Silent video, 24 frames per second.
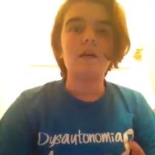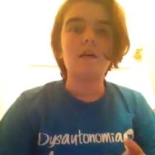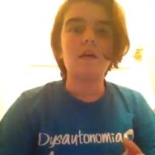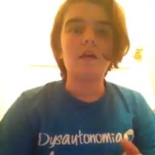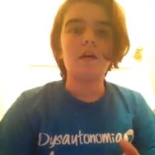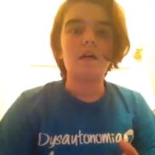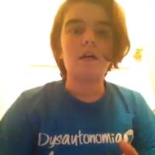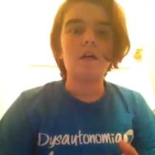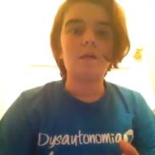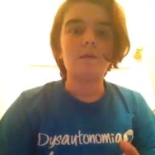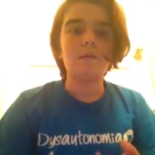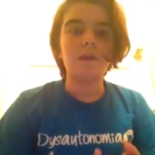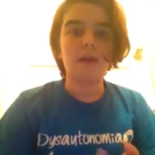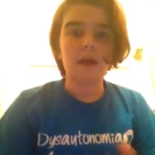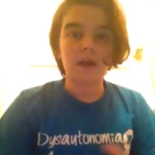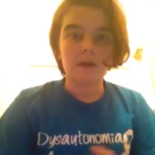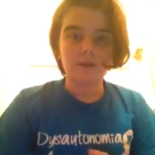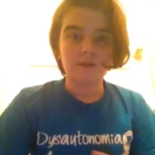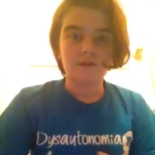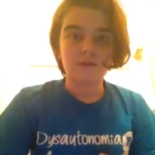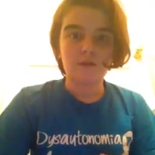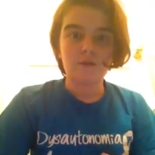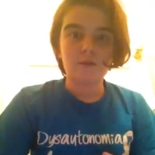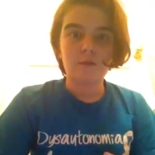Um,
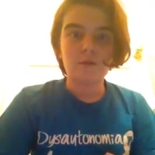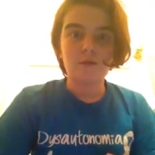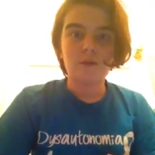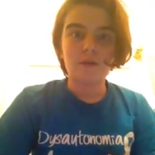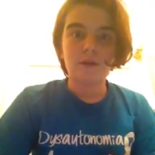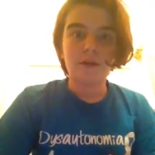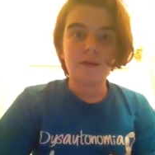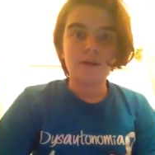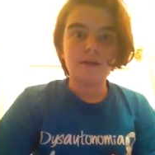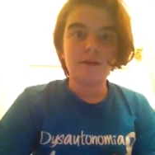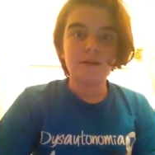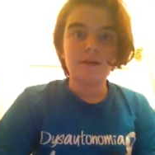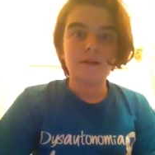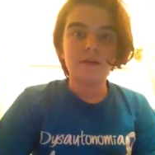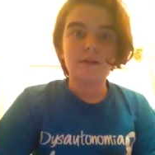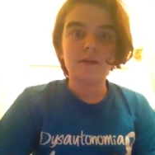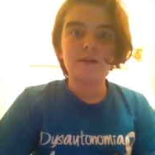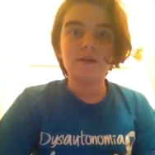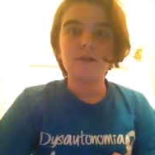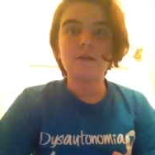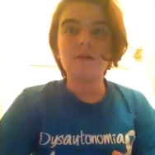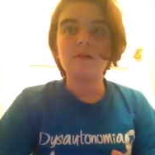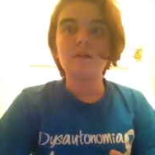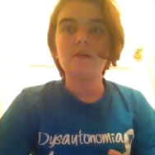
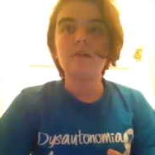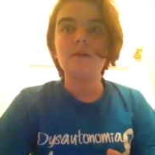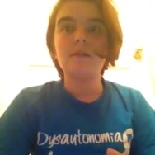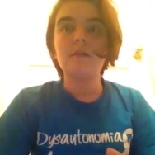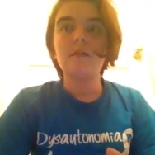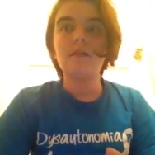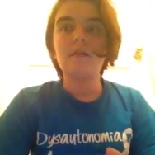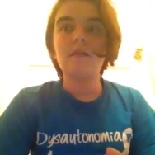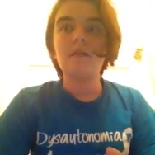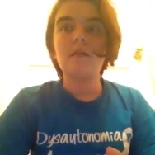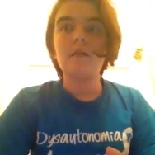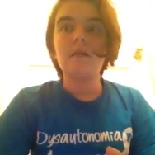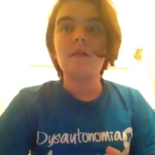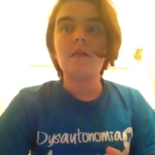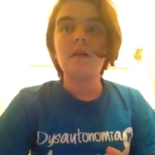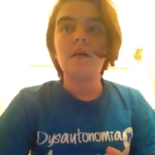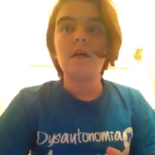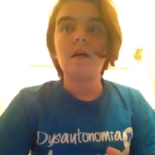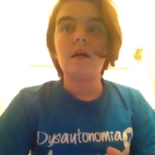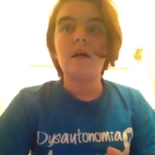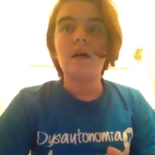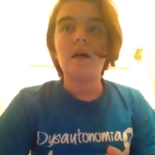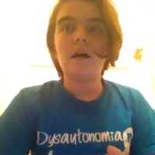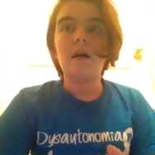gastroparesis.
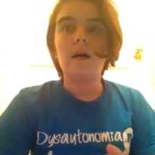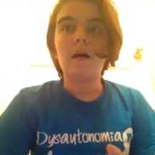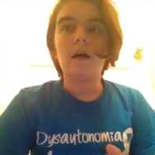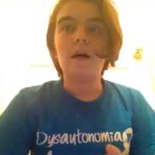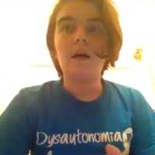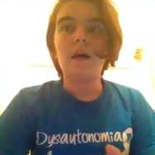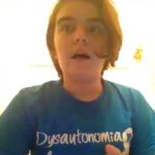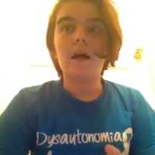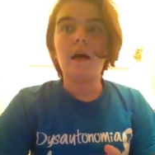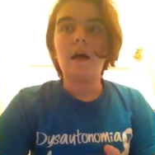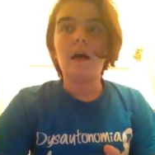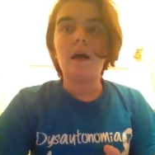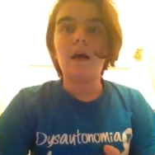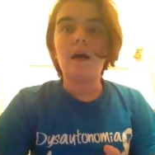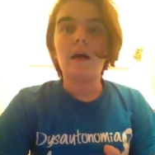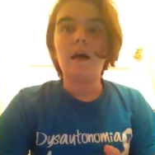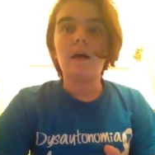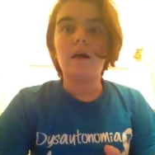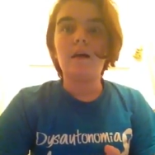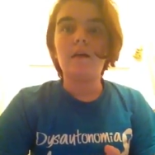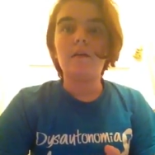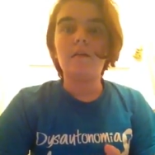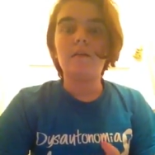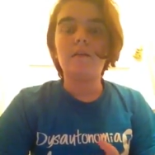I
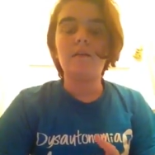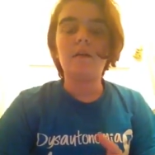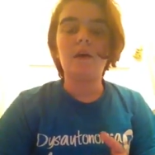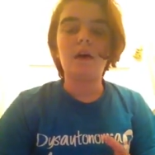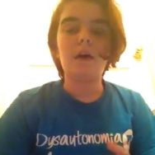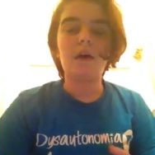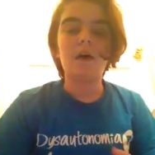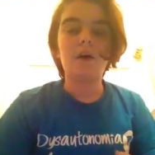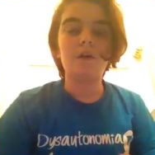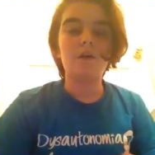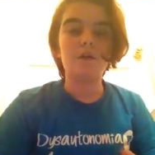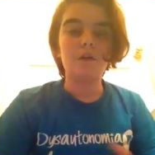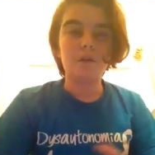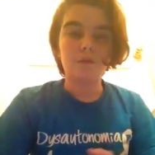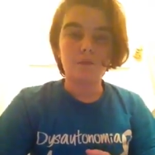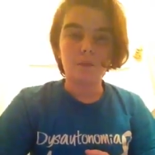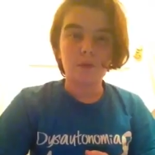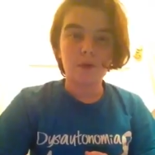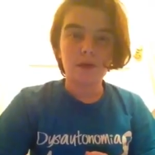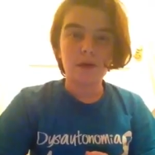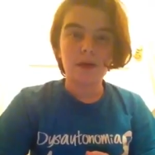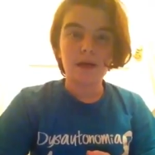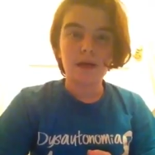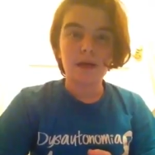have uh, nerve
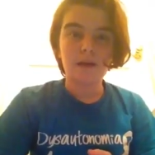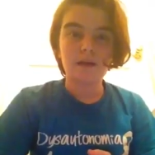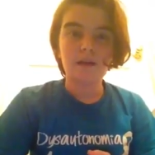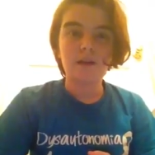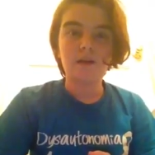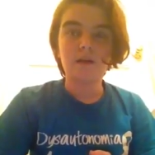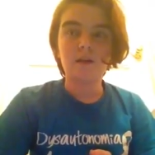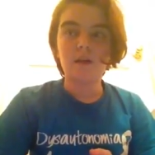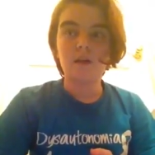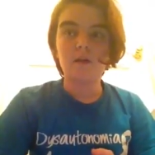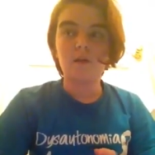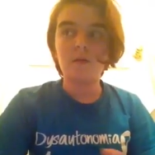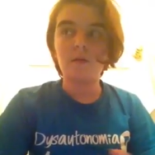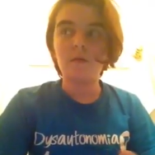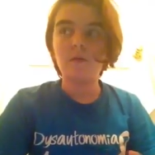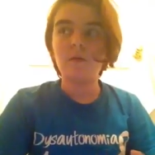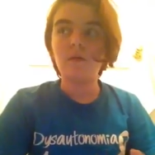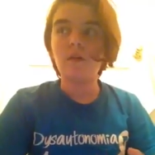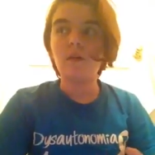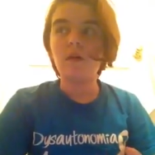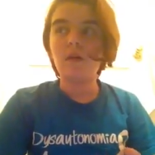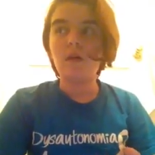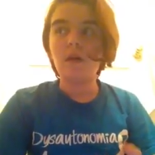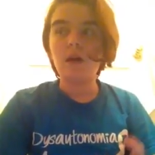burning head to toe,
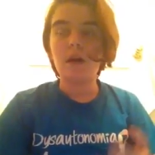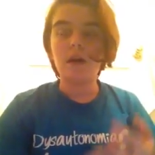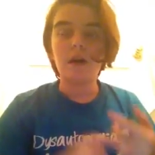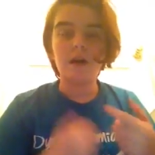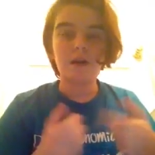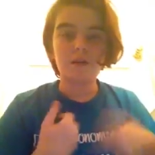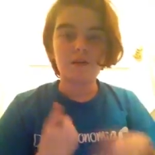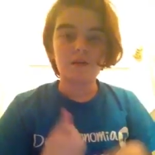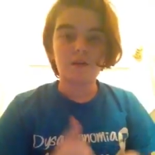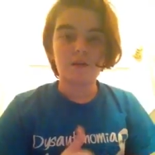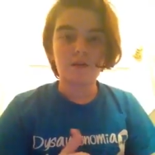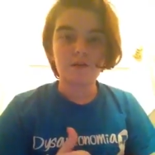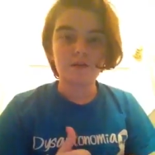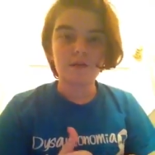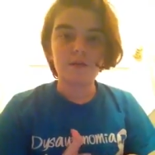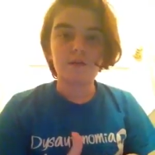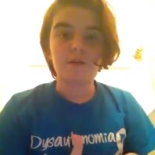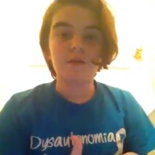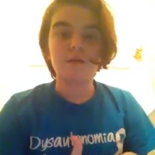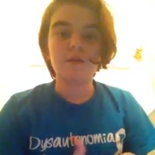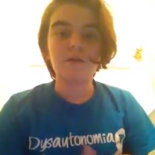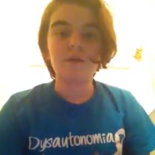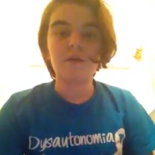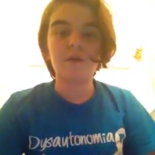and it's also
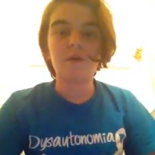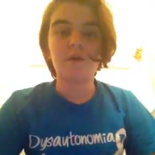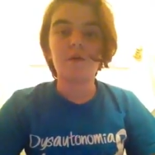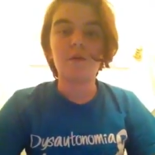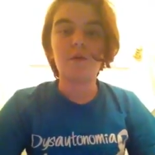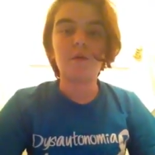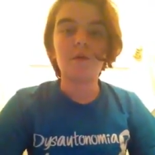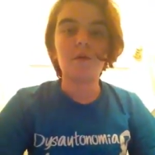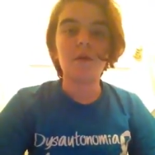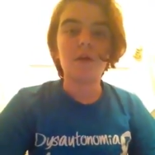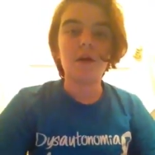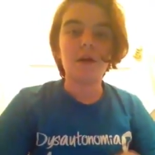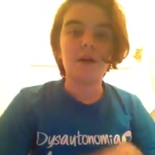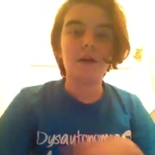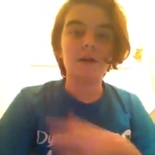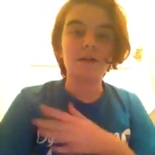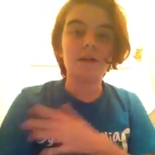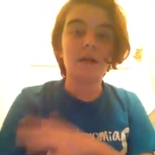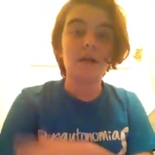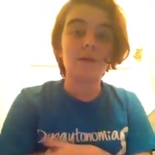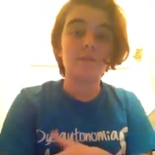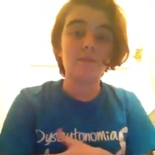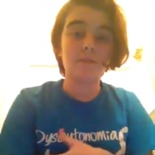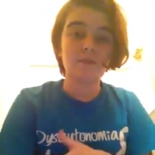internal and
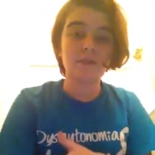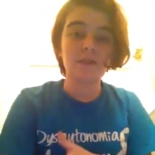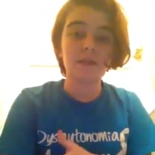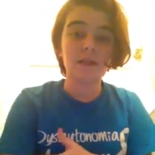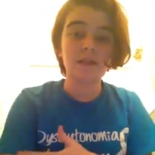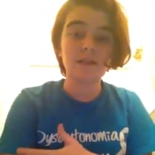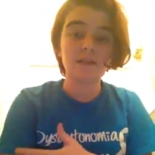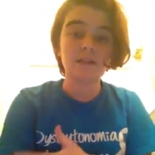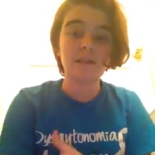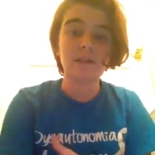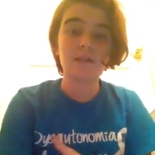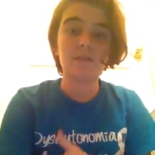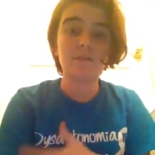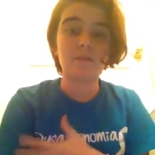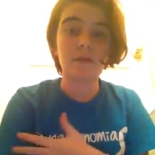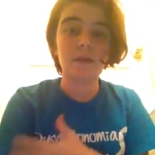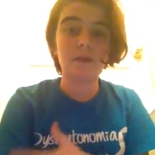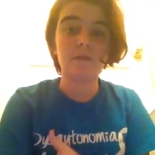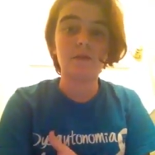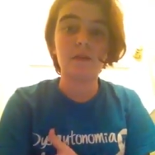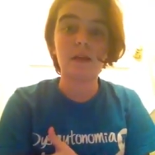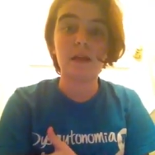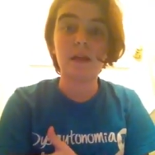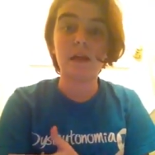it's hypersensitive,
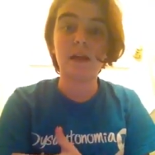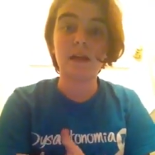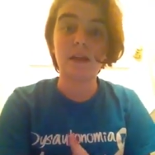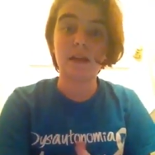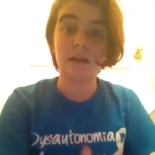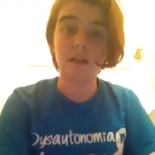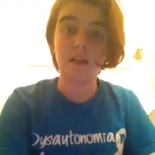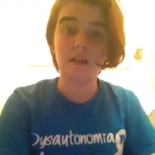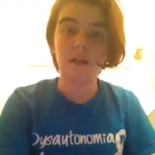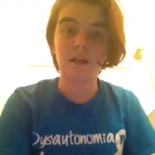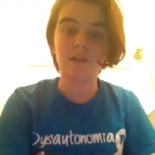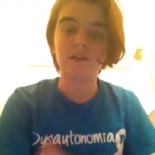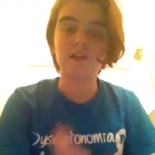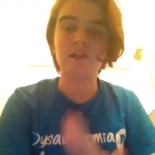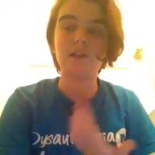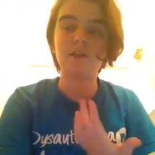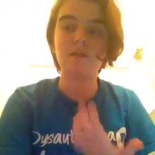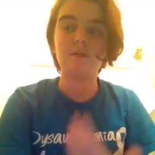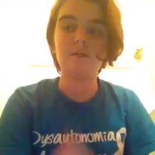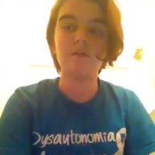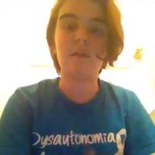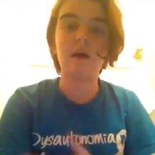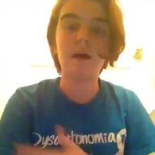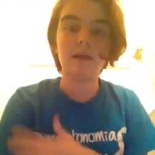meaning when anything
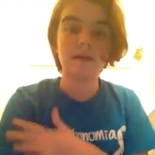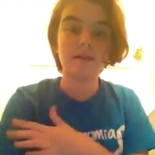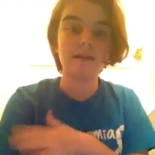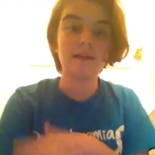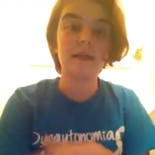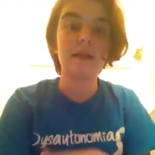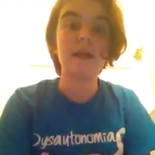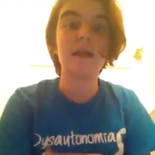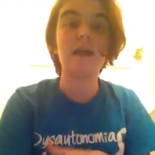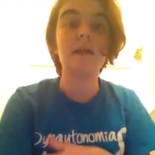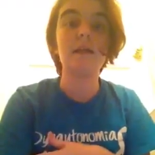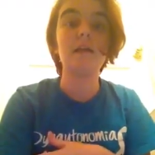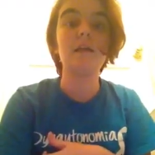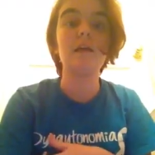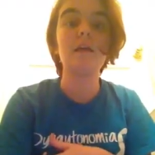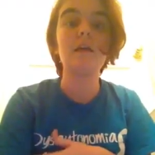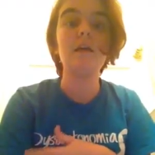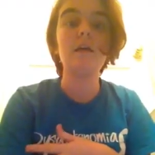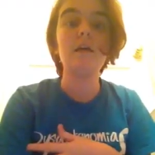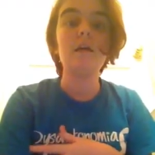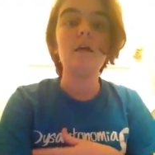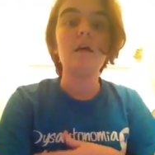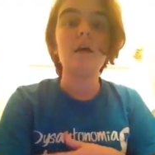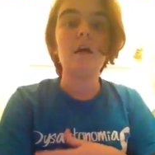touches my skin,
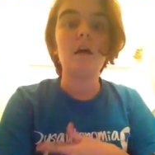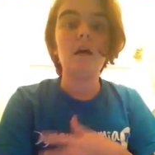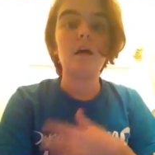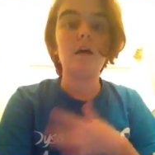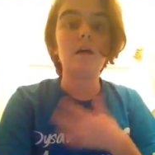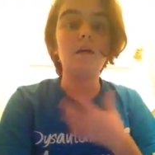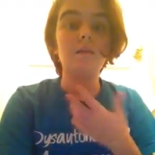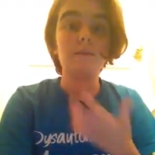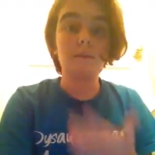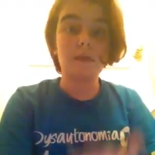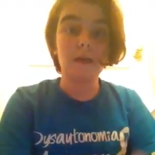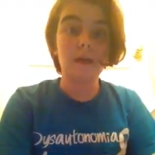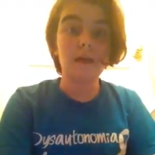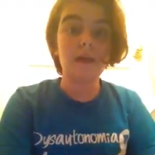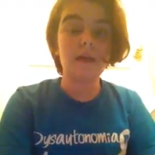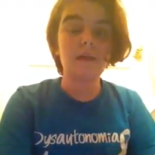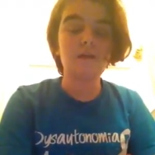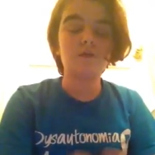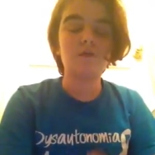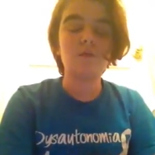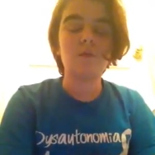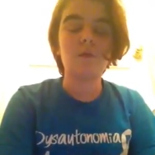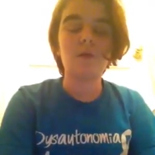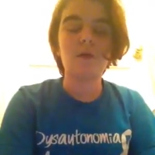um, it
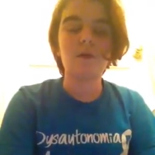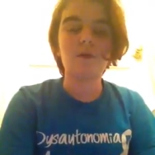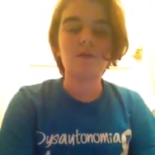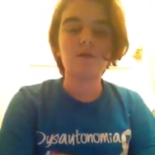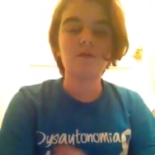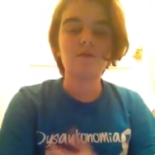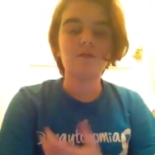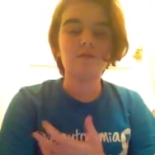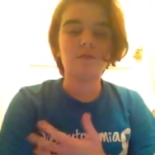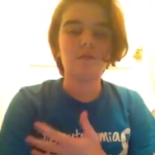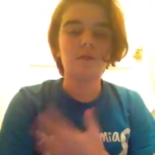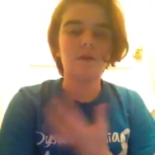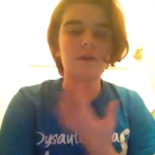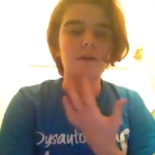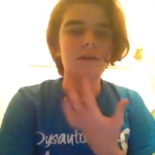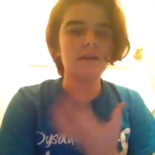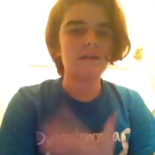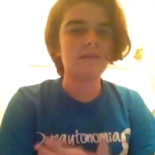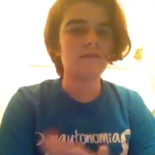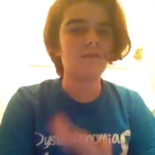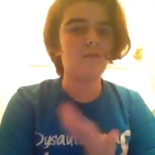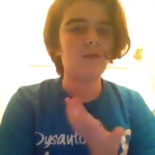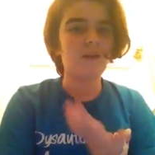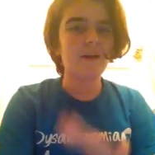gets worse or
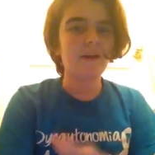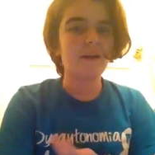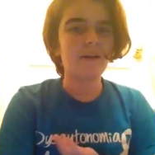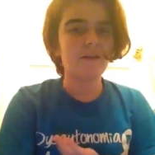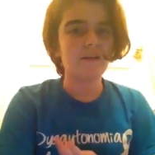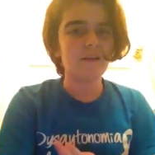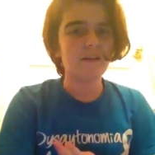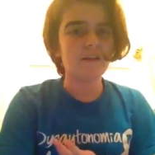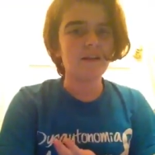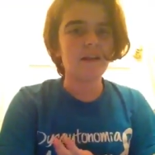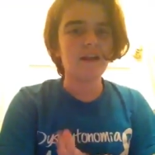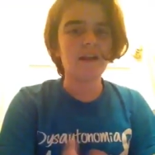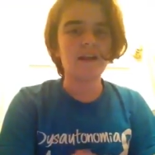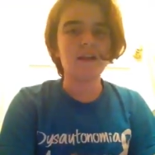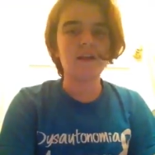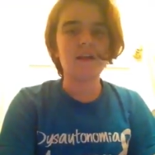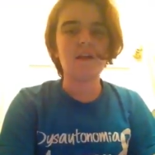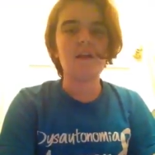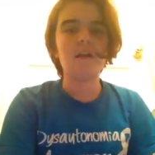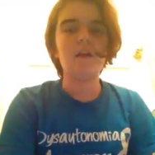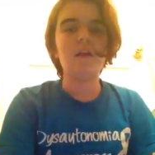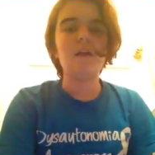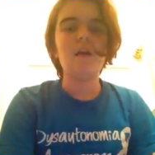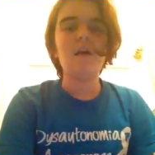it's more
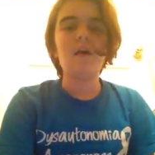irritated.